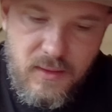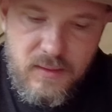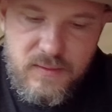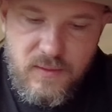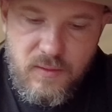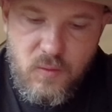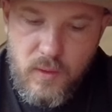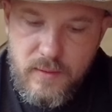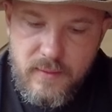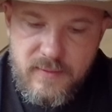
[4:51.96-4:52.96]
So
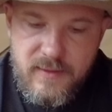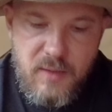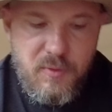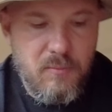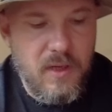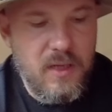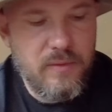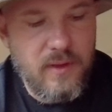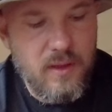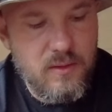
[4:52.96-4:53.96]
one thing to keep in mind
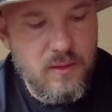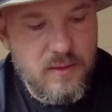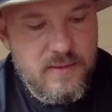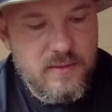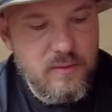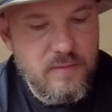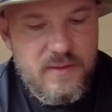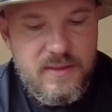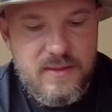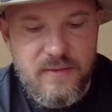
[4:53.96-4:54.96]
with alcohol stoves
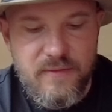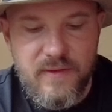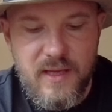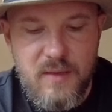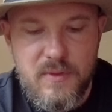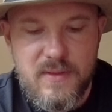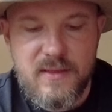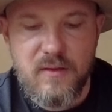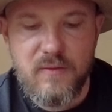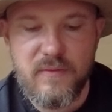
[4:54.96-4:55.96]
is the flame
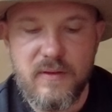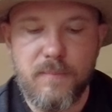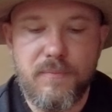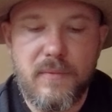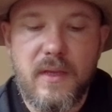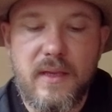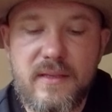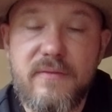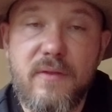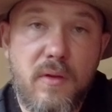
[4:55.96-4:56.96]
itself
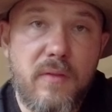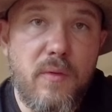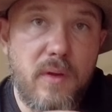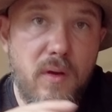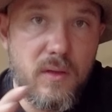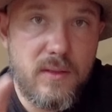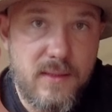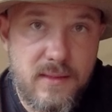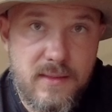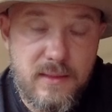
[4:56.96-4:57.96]
is very, very hard to
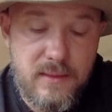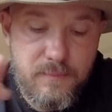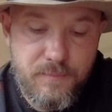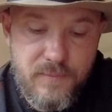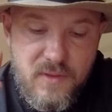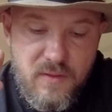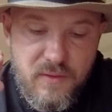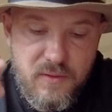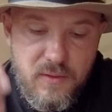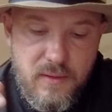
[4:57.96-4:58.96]
see. So if you're
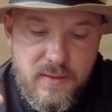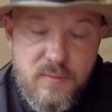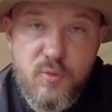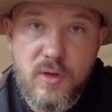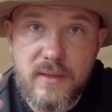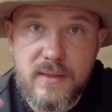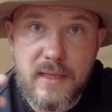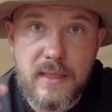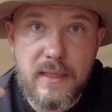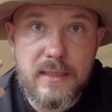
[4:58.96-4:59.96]
doing this in bright
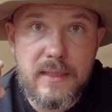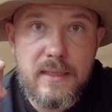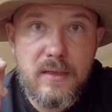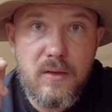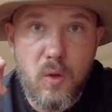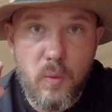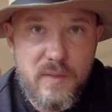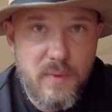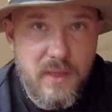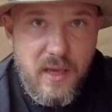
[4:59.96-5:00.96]
daylight, always
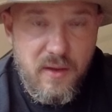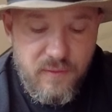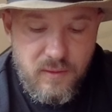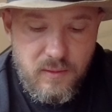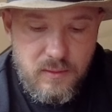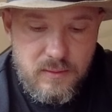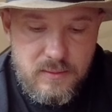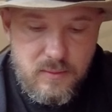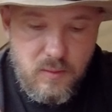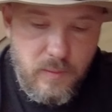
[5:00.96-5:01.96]
be careful,
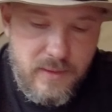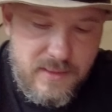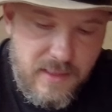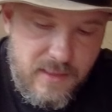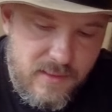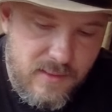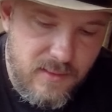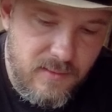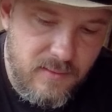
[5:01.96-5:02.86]
always test.